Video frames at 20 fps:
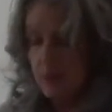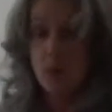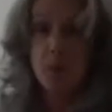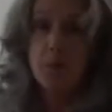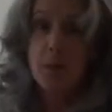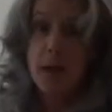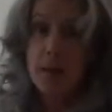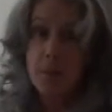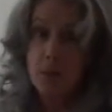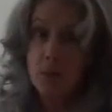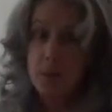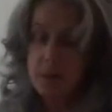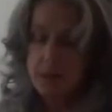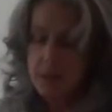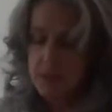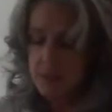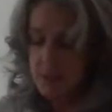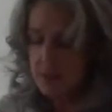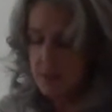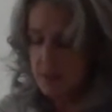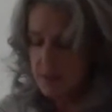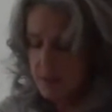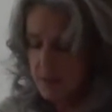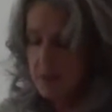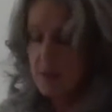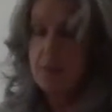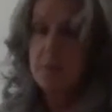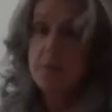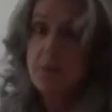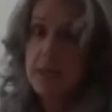for my purposes,
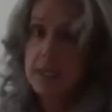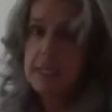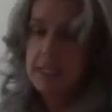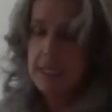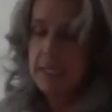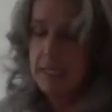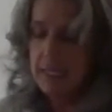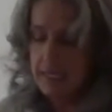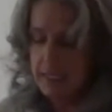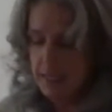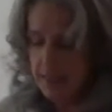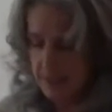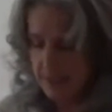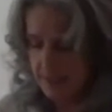Mexican.